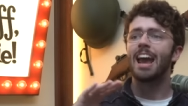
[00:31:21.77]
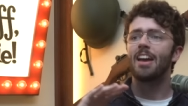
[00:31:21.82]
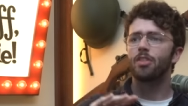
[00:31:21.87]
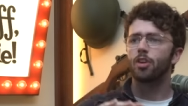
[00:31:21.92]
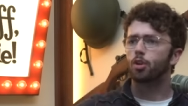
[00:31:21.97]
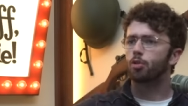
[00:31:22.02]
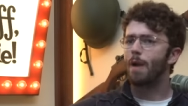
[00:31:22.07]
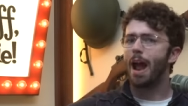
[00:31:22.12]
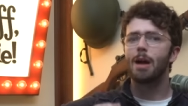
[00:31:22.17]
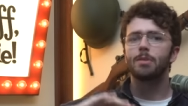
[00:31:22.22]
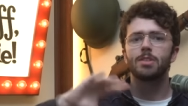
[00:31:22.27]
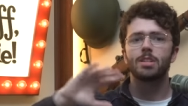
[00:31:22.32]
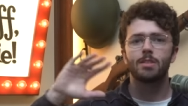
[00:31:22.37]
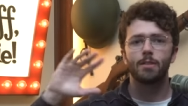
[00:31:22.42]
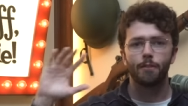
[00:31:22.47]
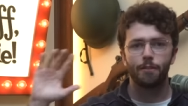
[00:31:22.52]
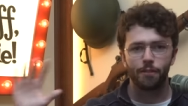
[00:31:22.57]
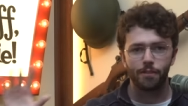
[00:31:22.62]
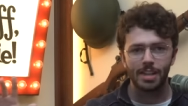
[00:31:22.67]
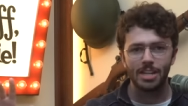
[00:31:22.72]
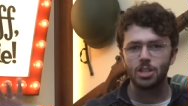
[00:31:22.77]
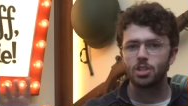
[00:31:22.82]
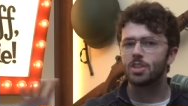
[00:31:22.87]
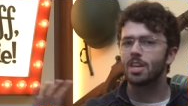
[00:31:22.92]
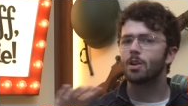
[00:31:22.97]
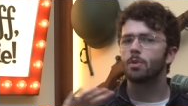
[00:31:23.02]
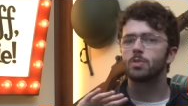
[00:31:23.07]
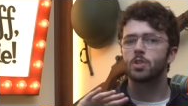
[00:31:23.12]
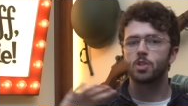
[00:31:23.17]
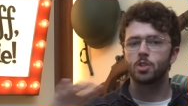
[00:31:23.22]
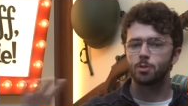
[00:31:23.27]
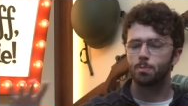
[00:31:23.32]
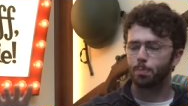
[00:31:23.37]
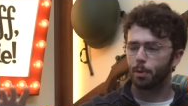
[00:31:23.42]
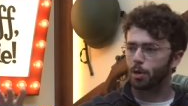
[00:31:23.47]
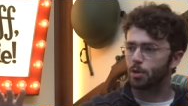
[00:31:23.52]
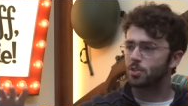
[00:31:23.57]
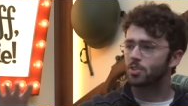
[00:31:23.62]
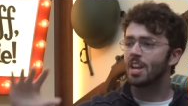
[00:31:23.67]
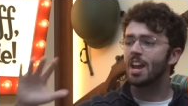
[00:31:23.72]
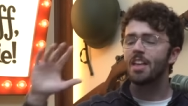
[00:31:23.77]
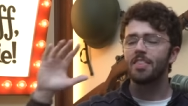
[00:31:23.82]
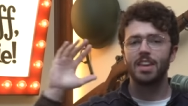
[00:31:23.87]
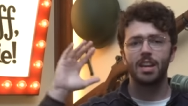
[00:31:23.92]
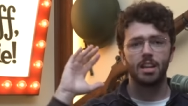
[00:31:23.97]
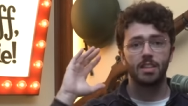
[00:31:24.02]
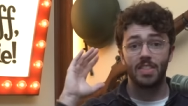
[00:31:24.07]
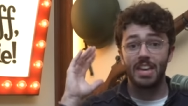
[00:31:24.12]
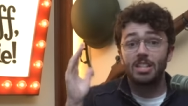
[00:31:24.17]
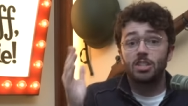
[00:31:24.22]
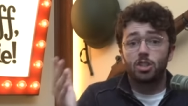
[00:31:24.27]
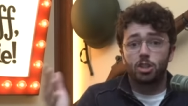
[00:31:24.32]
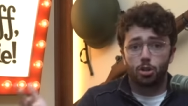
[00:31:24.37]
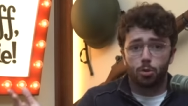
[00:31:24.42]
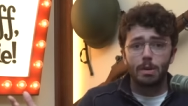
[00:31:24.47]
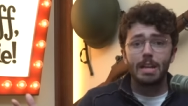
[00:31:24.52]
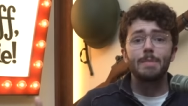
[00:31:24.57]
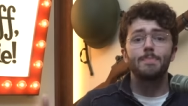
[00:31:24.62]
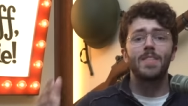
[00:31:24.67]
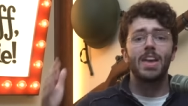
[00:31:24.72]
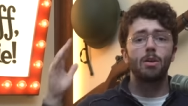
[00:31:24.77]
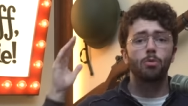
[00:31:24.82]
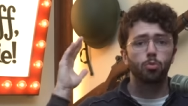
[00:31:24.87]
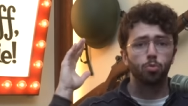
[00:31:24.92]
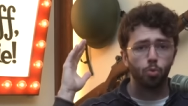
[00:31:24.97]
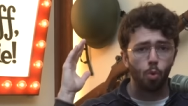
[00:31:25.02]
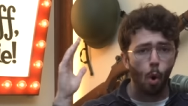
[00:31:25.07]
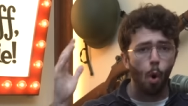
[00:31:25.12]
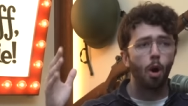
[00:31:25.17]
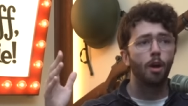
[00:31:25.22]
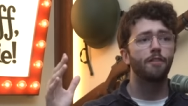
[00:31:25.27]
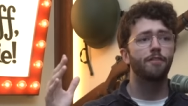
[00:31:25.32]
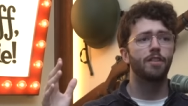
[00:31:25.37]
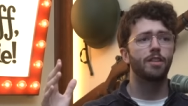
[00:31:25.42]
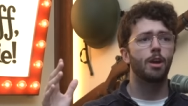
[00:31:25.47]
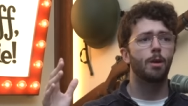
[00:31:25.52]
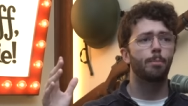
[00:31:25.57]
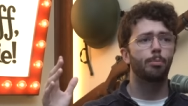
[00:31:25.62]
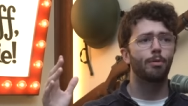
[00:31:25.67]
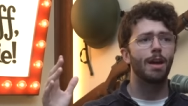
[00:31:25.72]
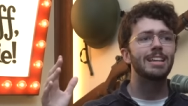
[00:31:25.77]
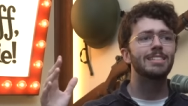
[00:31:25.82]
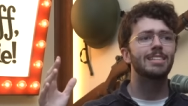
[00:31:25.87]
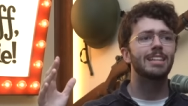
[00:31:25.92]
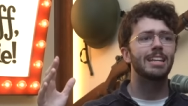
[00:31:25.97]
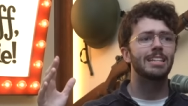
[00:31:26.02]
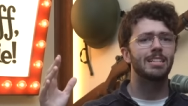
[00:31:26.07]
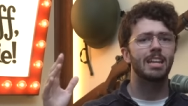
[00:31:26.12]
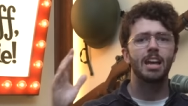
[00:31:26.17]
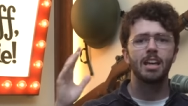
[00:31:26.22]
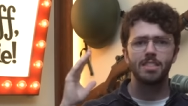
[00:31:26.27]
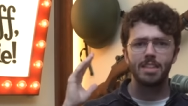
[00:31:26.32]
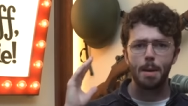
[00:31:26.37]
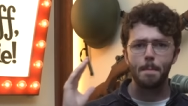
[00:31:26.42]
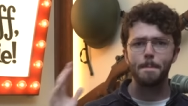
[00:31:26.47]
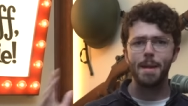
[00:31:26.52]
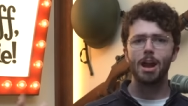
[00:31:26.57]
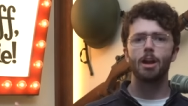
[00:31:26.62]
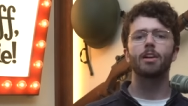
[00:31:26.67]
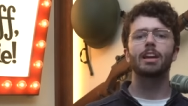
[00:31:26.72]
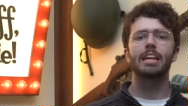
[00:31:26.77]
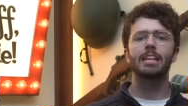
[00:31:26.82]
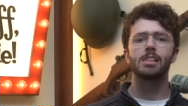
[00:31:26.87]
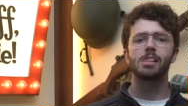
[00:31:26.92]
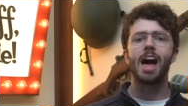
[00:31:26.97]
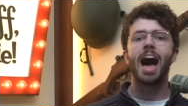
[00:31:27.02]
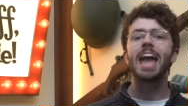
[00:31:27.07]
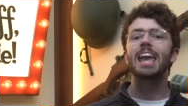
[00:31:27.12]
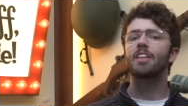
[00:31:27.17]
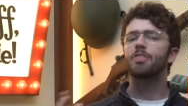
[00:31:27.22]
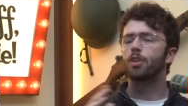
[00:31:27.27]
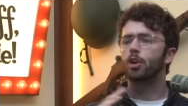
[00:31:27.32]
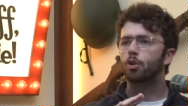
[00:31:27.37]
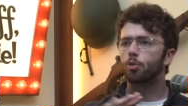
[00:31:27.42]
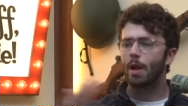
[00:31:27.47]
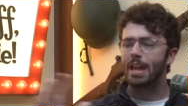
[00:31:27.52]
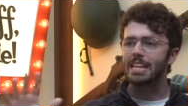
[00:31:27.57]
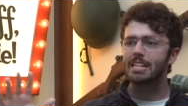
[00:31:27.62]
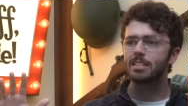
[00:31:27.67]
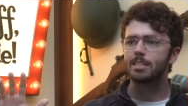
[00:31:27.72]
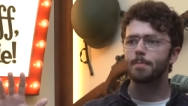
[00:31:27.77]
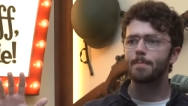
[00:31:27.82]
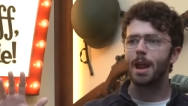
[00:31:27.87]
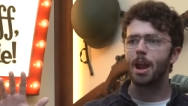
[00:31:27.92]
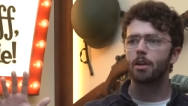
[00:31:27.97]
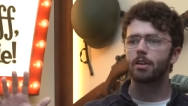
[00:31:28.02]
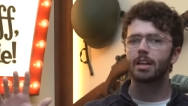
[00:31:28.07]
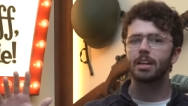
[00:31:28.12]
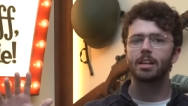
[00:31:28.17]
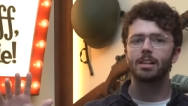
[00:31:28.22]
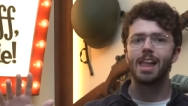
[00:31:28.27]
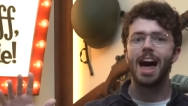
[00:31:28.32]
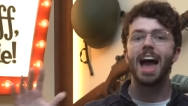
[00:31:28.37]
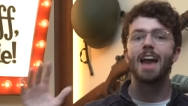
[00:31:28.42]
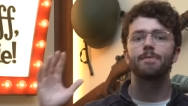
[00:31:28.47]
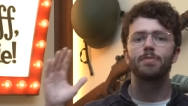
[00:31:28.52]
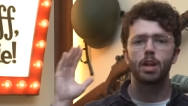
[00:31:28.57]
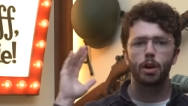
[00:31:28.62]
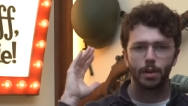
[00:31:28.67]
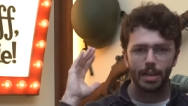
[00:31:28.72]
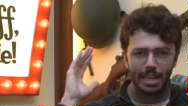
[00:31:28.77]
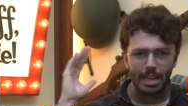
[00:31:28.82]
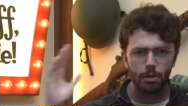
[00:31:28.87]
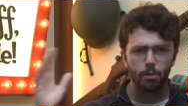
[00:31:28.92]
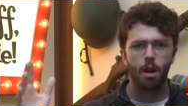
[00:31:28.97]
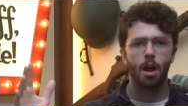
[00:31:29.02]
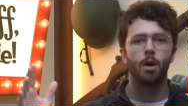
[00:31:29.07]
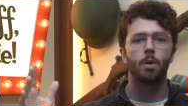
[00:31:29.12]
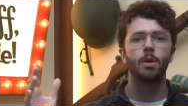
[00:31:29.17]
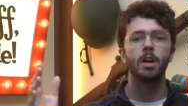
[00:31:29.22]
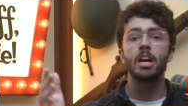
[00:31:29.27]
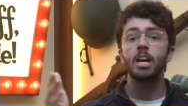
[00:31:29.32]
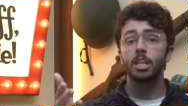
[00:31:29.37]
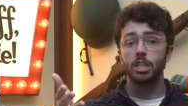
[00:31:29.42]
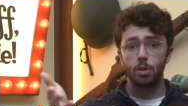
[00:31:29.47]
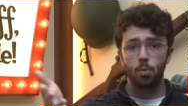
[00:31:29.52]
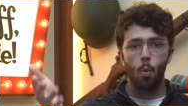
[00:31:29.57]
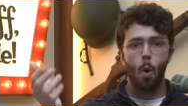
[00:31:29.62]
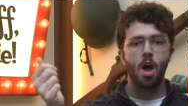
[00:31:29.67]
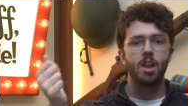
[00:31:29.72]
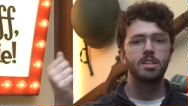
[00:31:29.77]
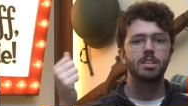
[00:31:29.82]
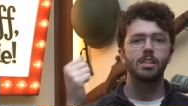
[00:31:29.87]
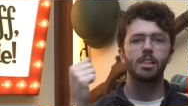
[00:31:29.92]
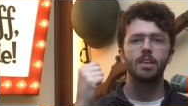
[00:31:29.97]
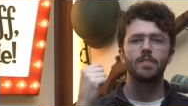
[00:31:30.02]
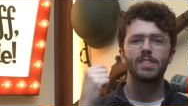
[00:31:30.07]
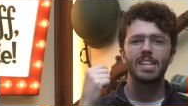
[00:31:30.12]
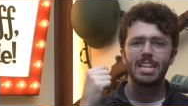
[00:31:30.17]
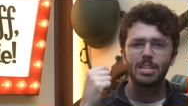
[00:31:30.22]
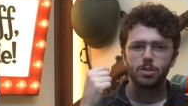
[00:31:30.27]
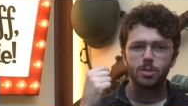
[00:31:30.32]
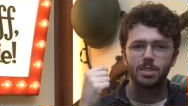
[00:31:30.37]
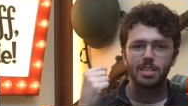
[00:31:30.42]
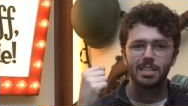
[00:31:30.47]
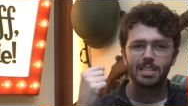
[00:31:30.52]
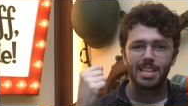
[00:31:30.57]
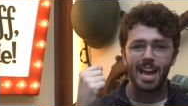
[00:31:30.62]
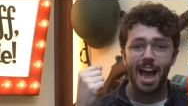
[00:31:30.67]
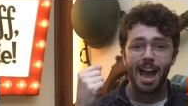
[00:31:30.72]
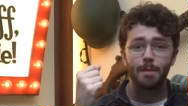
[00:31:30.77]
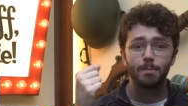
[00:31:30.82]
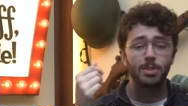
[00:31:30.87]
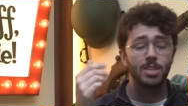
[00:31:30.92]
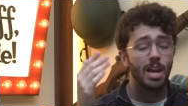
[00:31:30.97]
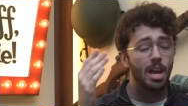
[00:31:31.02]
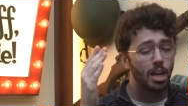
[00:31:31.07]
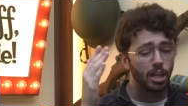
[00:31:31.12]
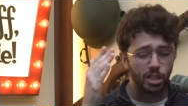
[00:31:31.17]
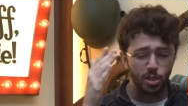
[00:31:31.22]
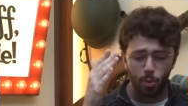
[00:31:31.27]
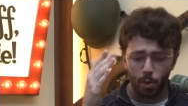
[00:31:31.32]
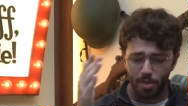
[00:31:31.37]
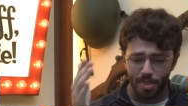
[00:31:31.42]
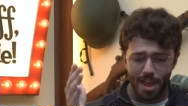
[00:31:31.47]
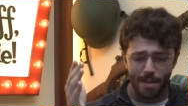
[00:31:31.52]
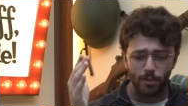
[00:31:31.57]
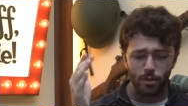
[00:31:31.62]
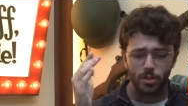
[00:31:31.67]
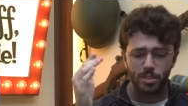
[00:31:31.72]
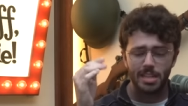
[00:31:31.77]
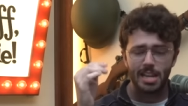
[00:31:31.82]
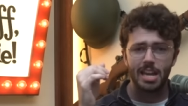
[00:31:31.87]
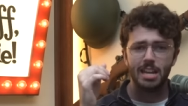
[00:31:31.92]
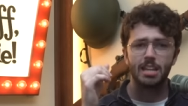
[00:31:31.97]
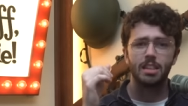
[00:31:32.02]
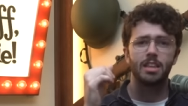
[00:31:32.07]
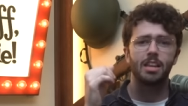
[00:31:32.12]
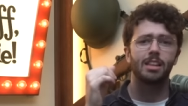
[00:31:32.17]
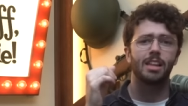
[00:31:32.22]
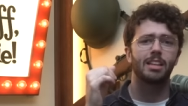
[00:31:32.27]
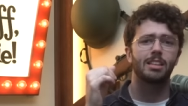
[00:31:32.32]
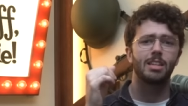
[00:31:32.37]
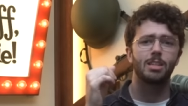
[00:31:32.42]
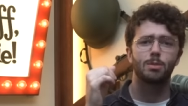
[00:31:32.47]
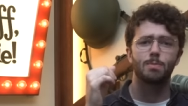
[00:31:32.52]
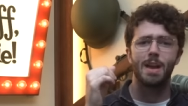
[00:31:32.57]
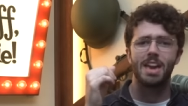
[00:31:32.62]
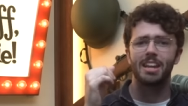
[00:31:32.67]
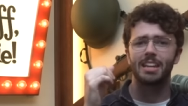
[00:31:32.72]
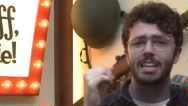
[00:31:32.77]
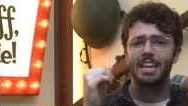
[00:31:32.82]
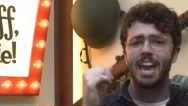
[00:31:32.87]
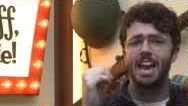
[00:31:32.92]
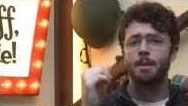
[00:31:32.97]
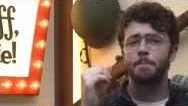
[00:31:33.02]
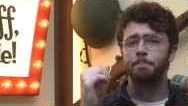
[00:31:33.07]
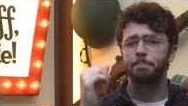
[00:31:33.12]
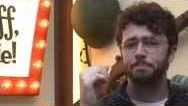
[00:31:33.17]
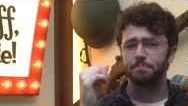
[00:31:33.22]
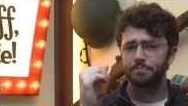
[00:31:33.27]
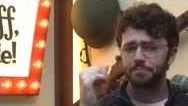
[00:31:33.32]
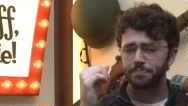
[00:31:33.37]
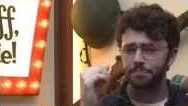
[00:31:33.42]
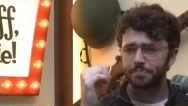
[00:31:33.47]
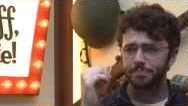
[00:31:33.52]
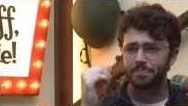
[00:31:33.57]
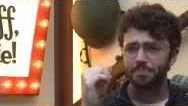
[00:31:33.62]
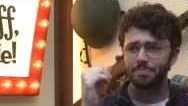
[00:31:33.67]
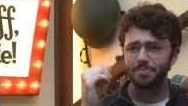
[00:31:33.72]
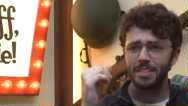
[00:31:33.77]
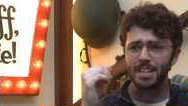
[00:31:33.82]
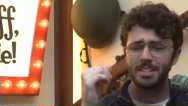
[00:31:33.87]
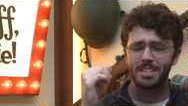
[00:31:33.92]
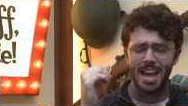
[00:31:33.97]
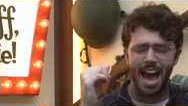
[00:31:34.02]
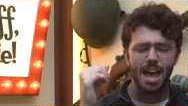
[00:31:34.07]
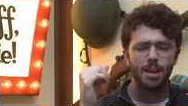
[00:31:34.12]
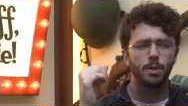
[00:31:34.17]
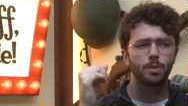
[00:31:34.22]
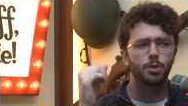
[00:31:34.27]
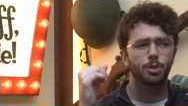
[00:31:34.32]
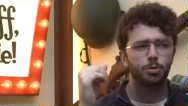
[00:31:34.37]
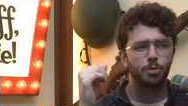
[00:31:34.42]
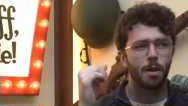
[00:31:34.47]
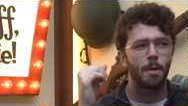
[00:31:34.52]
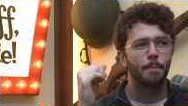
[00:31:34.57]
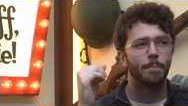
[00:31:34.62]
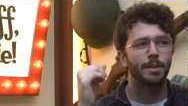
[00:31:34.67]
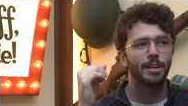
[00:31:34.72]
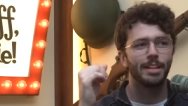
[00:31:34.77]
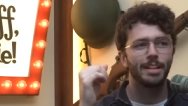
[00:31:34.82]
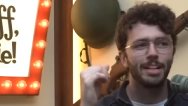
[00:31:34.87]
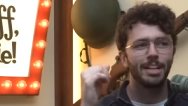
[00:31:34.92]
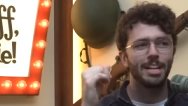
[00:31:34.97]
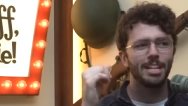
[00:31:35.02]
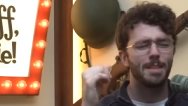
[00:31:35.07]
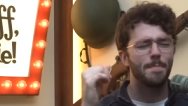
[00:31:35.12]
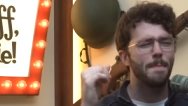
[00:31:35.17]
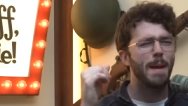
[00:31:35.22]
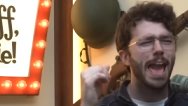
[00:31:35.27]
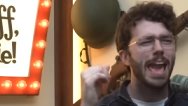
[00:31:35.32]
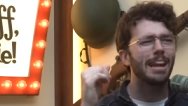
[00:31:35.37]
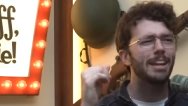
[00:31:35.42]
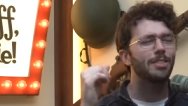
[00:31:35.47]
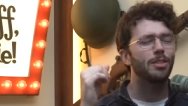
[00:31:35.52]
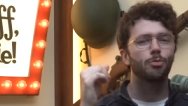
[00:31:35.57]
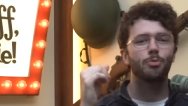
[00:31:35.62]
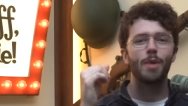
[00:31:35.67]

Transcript: And the crowd doesn't flinch, they don't disperse, they, scream, they roar for their president, the American lion, the greatest American alive, their hero. You wanted to live live in interesting times. You will never see anything like this man again. Donald Trump, the man in the